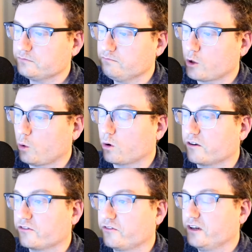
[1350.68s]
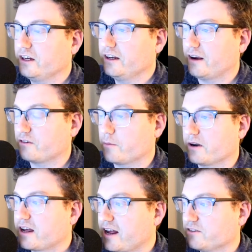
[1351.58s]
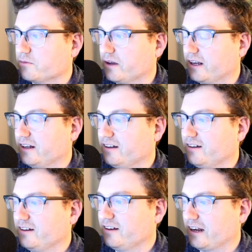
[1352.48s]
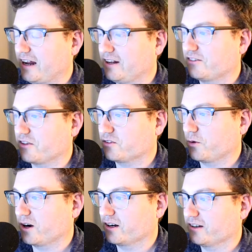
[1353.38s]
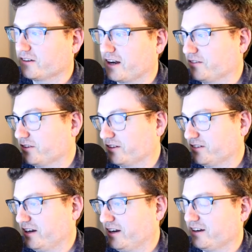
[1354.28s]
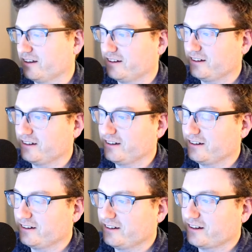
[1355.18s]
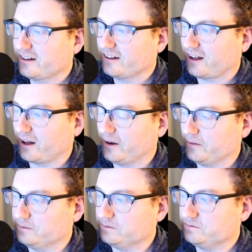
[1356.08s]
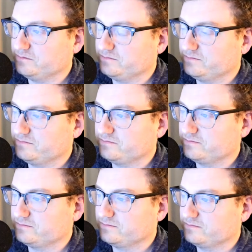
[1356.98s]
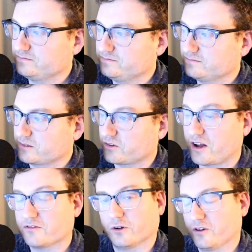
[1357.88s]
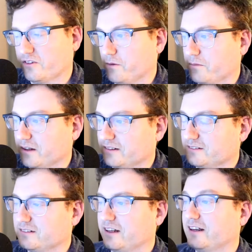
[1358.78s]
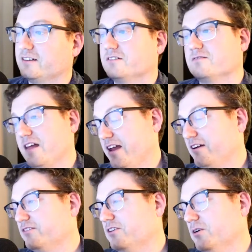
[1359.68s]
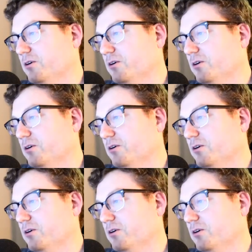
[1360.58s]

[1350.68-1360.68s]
Or if everybody hates me and hates this work, then I've succeeded. Because I've learned something, and they have too.